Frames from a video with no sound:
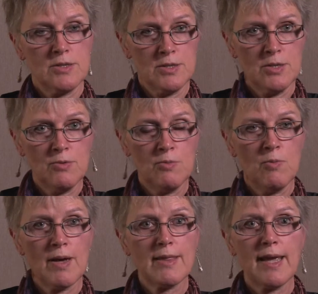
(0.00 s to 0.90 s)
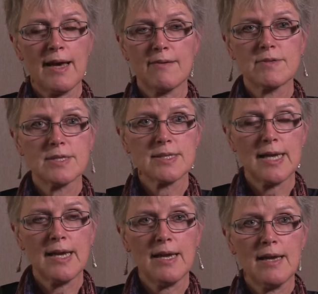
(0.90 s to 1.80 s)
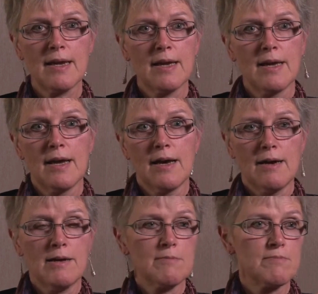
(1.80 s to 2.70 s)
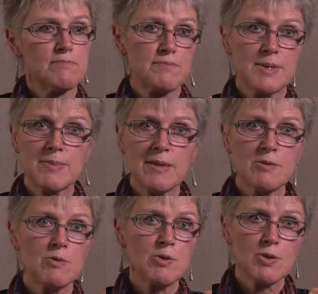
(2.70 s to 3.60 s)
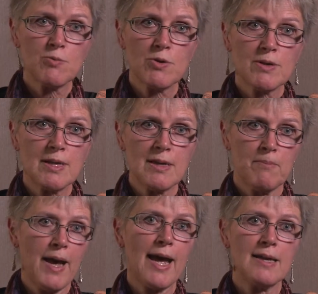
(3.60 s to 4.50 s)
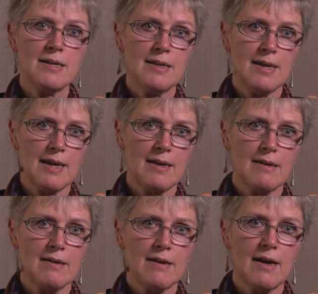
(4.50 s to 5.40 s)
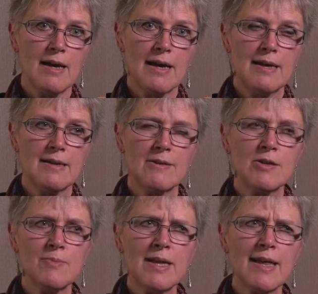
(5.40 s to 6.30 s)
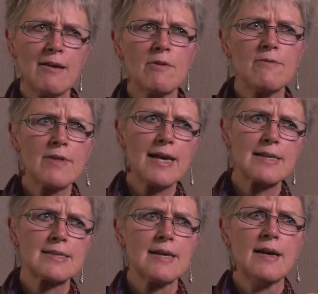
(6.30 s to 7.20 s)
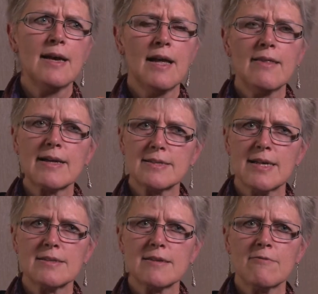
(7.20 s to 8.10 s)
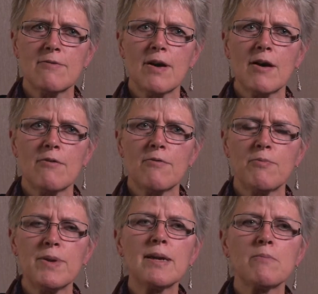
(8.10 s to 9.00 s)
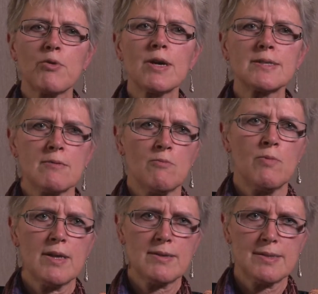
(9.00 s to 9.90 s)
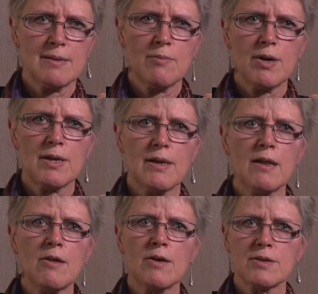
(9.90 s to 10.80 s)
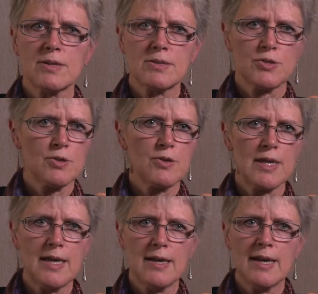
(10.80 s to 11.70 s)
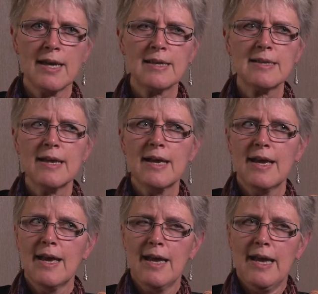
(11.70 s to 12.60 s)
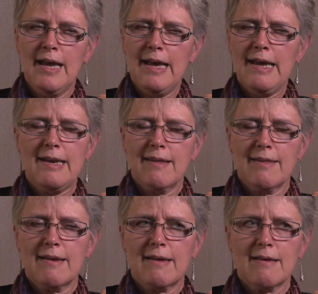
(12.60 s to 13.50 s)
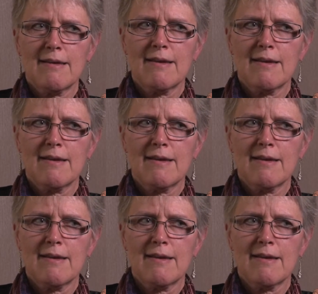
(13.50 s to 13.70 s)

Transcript: to what they have to say. Um, sometimes we use the word companioning, and to me that reflects that sense of, of being present with someone along this journey. And, and I think,